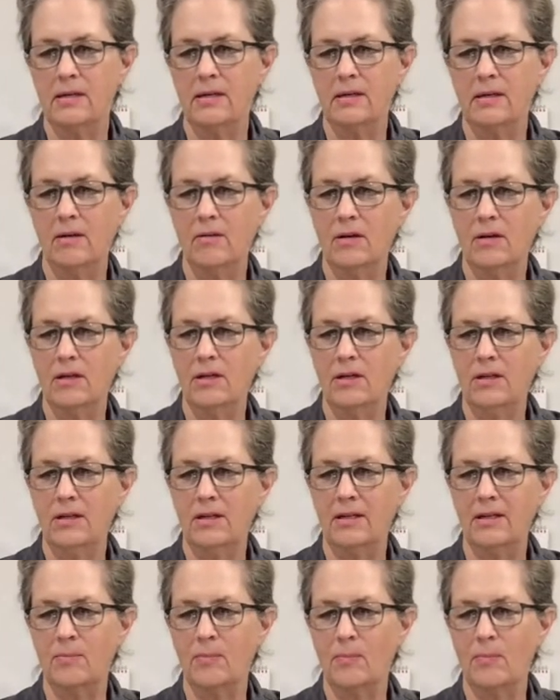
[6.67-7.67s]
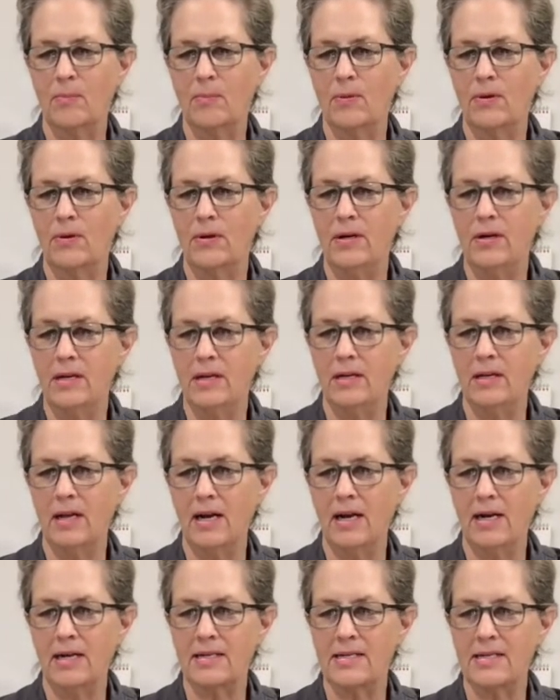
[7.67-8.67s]
Oh, good.
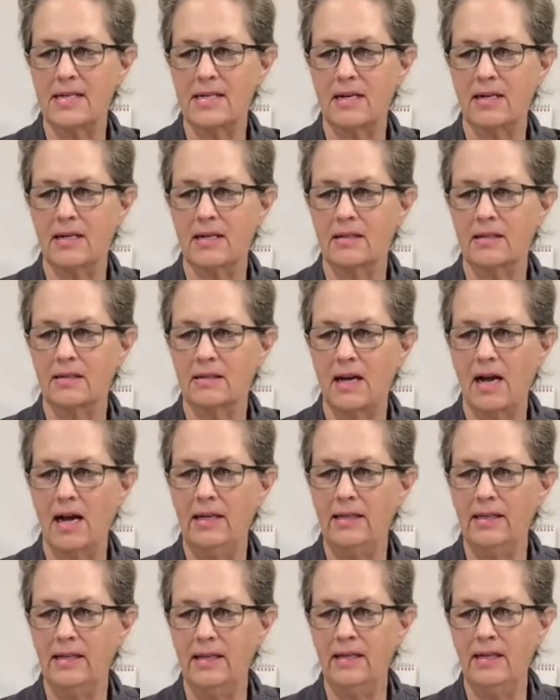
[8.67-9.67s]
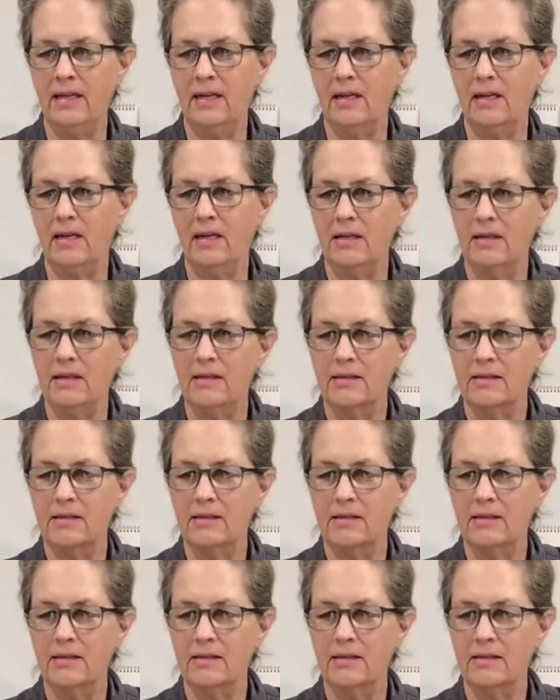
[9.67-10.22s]
Pre-class. Hi, Linda.